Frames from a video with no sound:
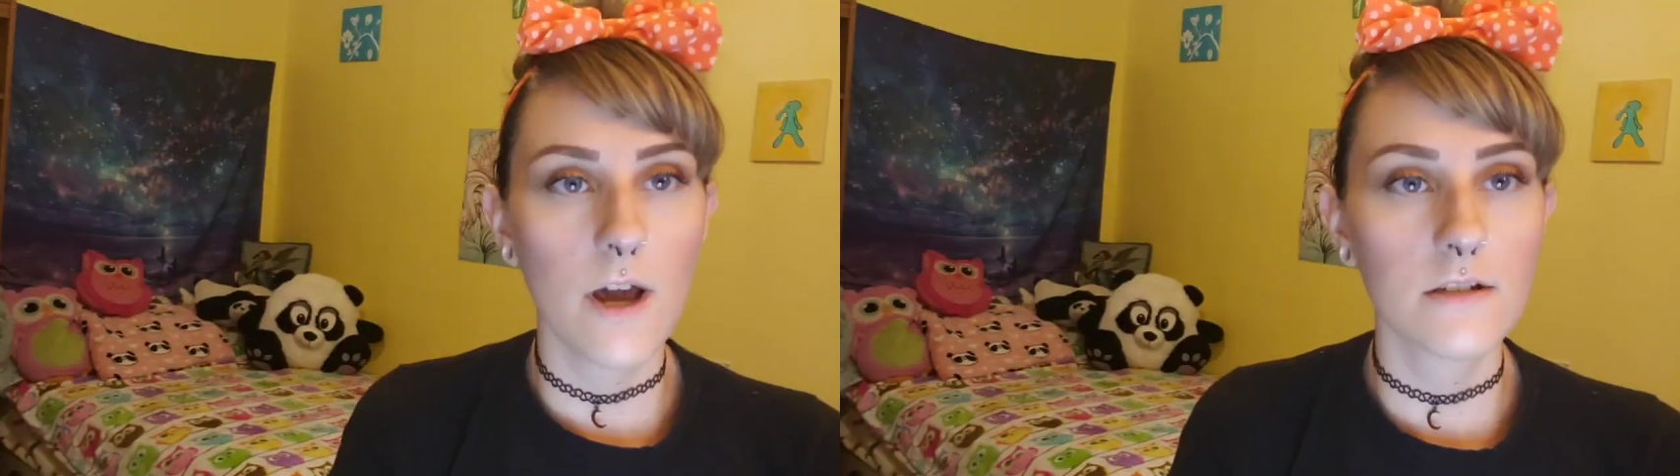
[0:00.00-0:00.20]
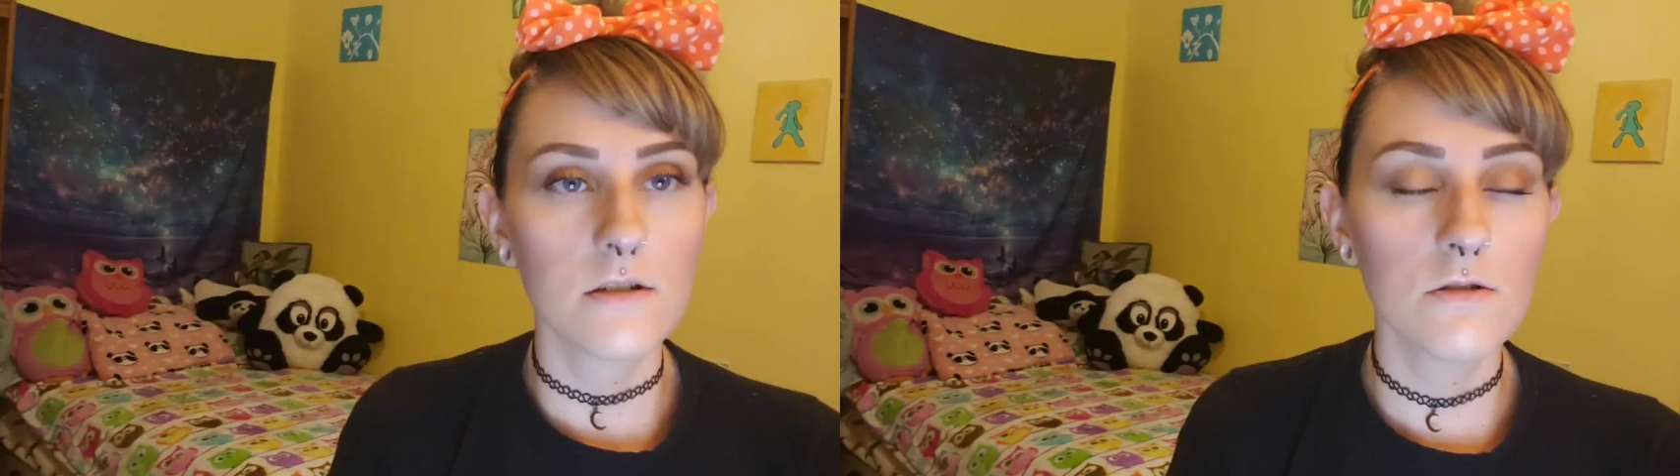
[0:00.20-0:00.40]

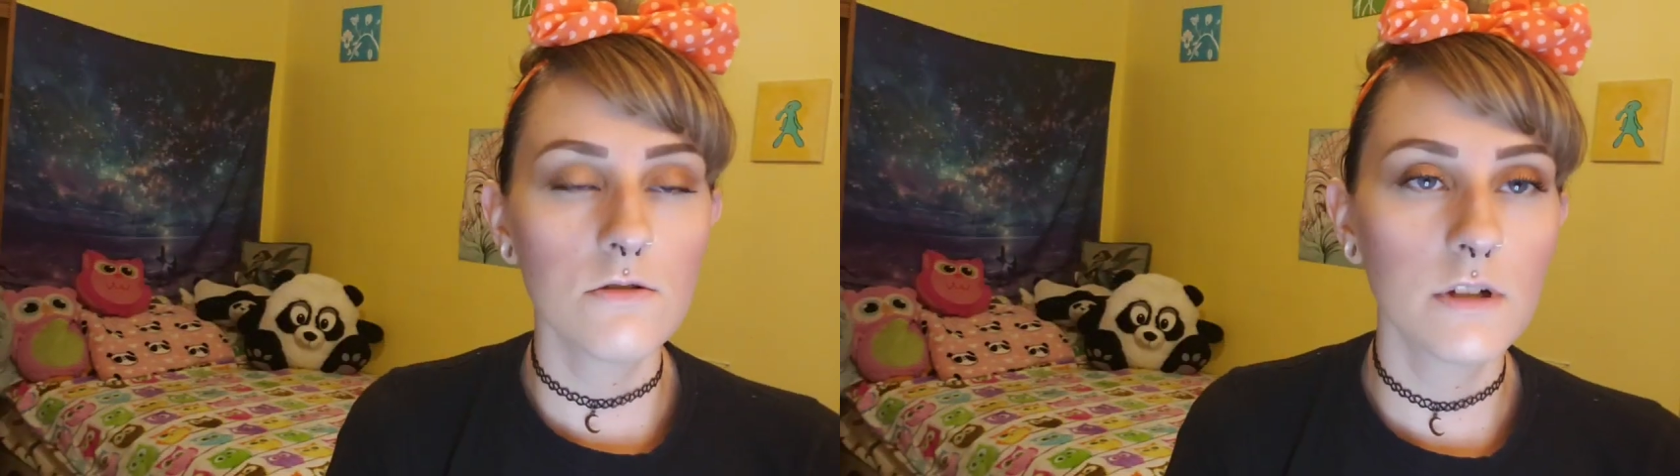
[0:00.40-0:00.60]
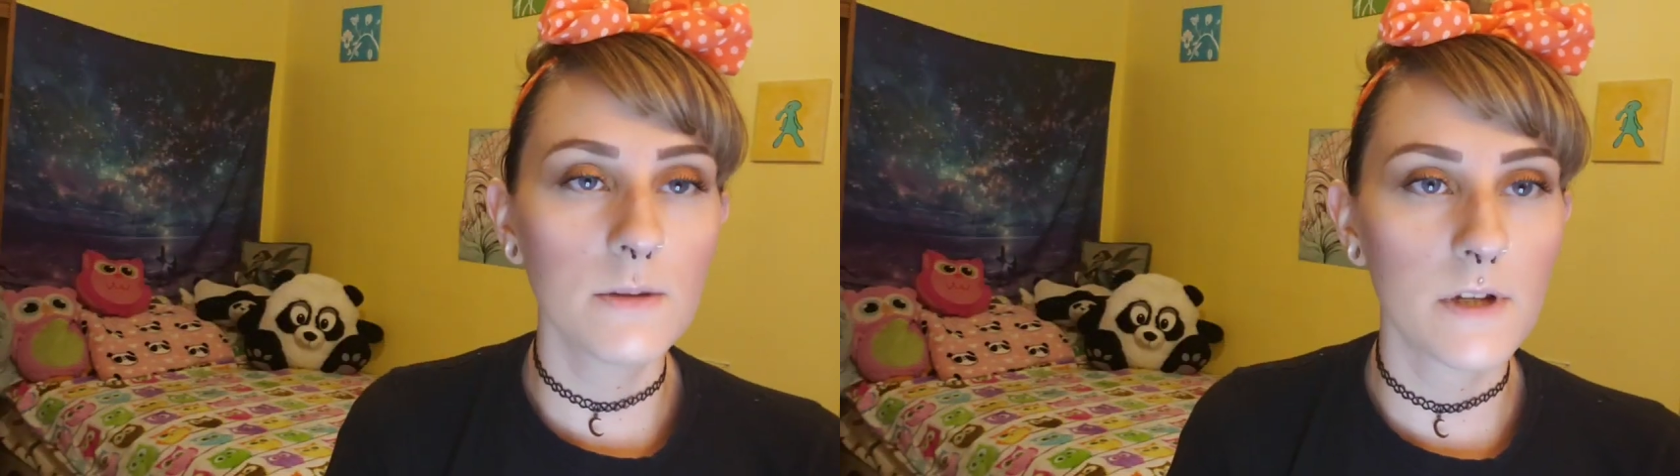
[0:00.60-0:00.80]
I just
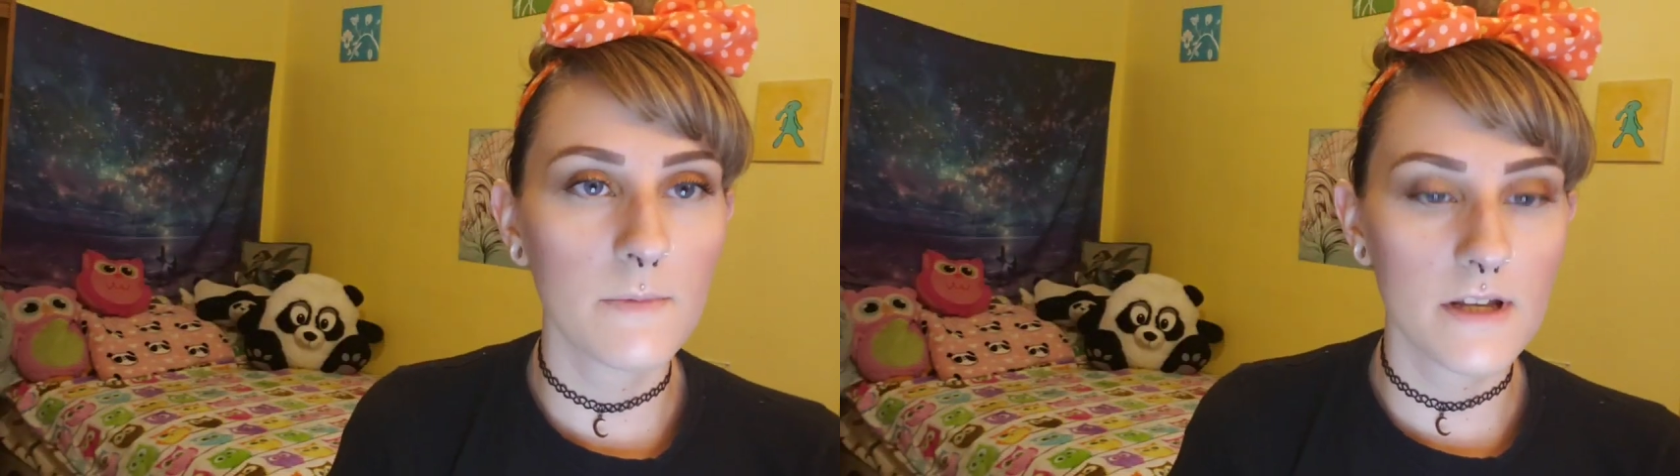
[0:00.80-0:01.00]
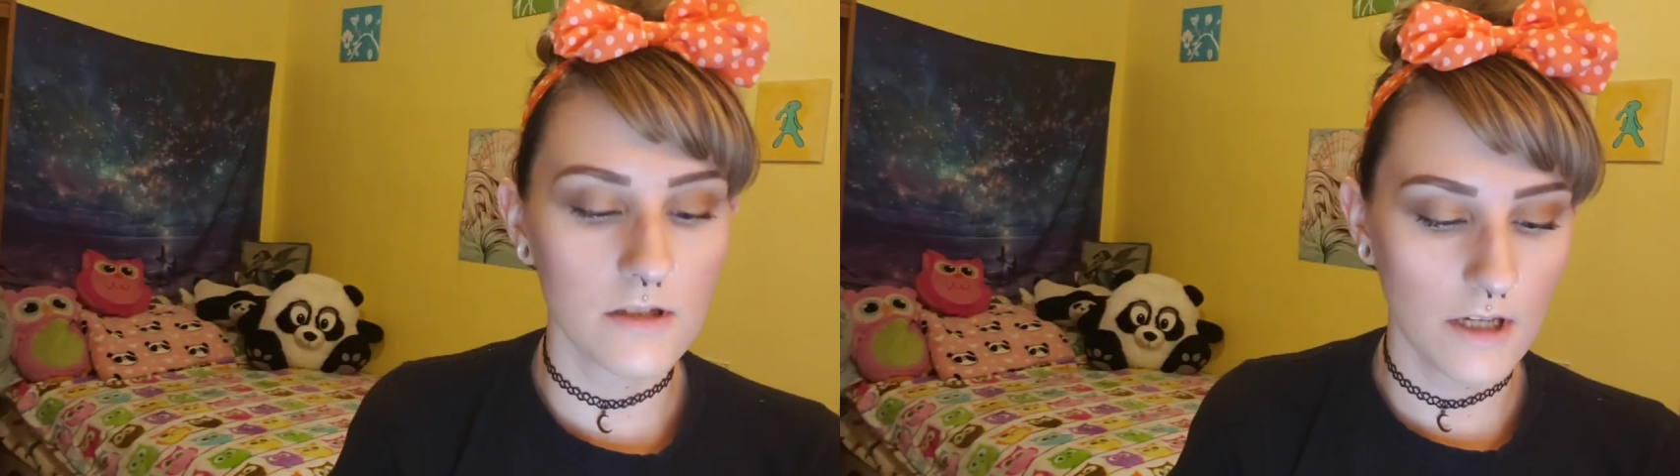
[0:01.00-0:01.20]
threw in a bit of
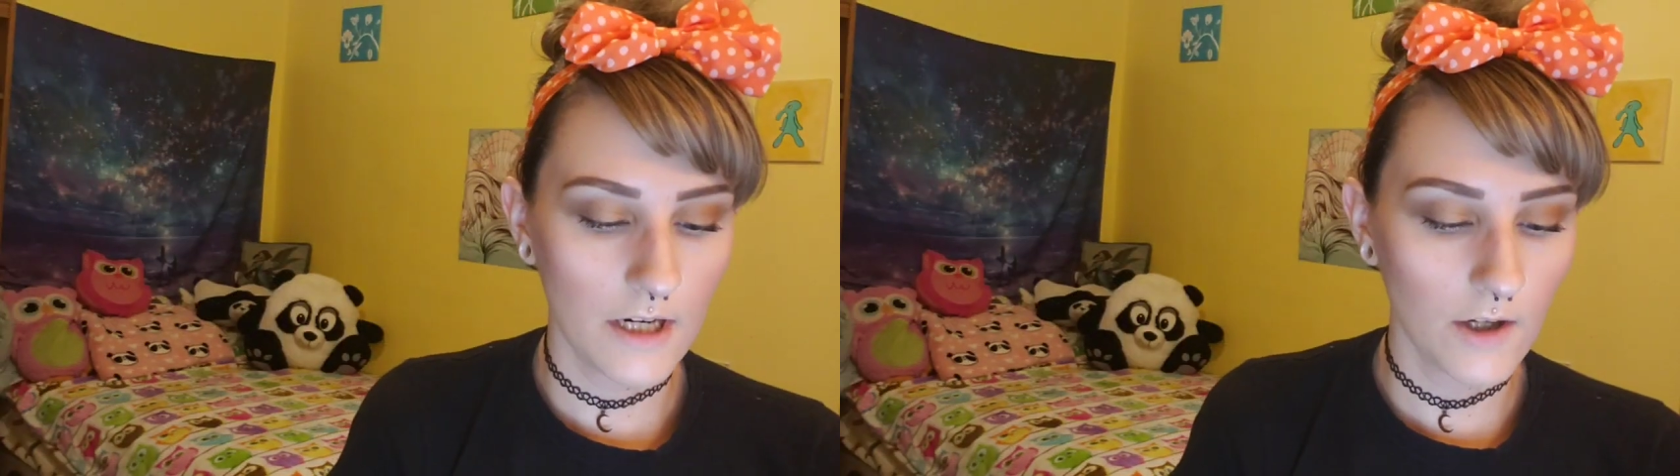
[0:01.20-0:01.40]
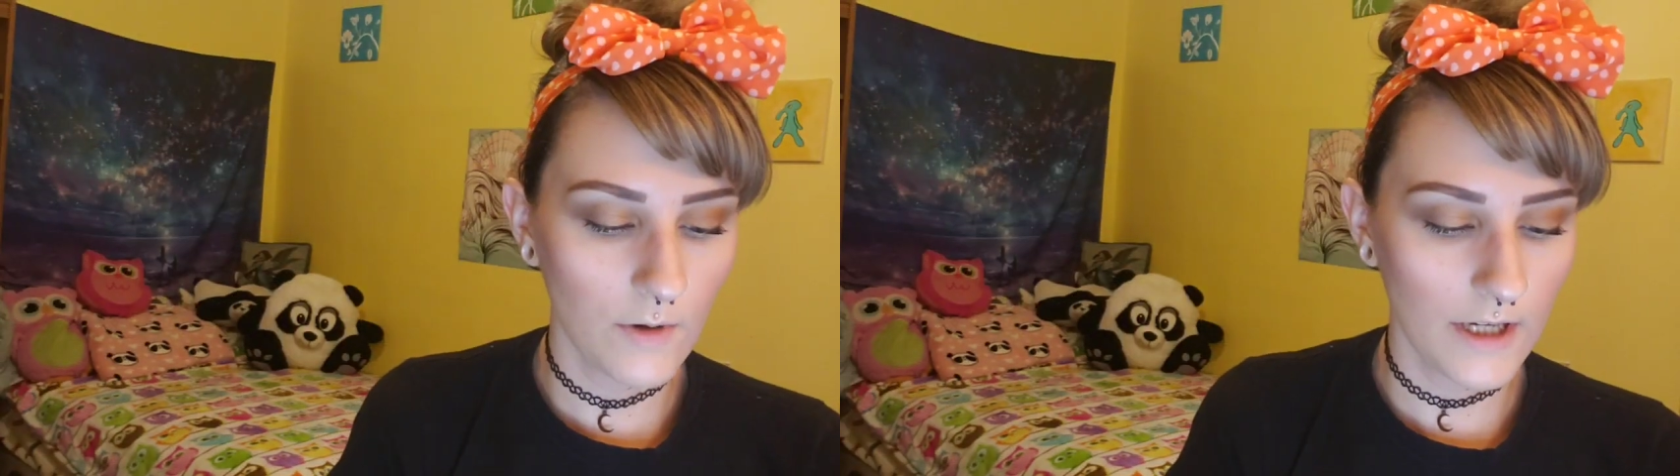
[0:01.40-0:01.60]

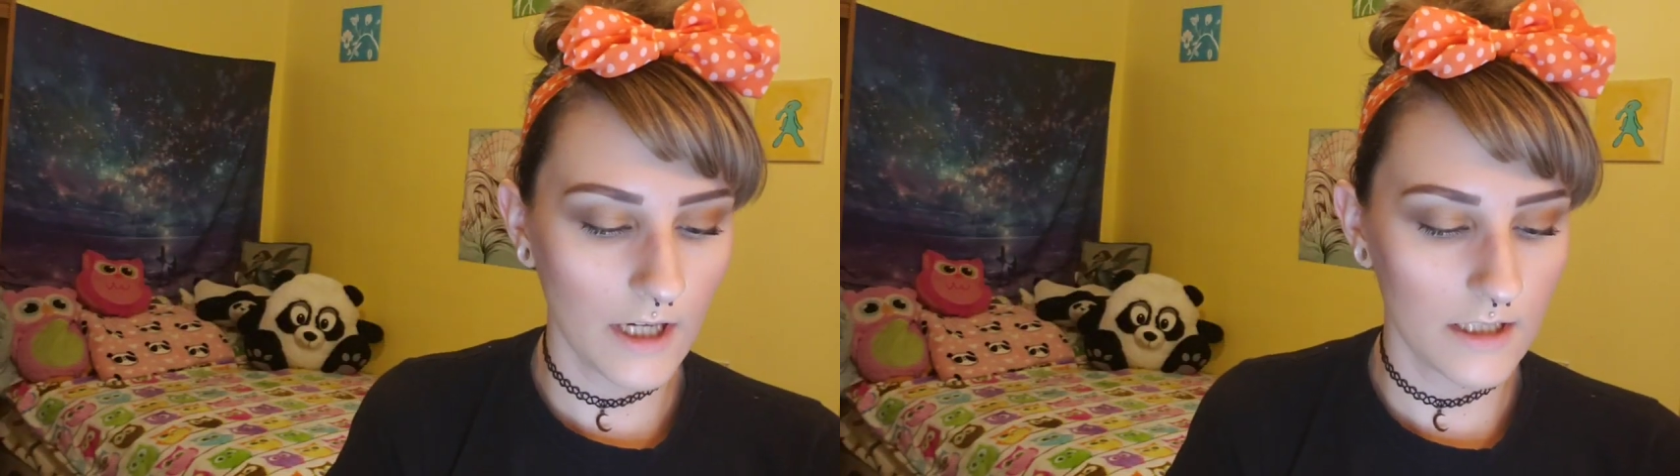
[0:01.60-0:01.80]
mascara quick.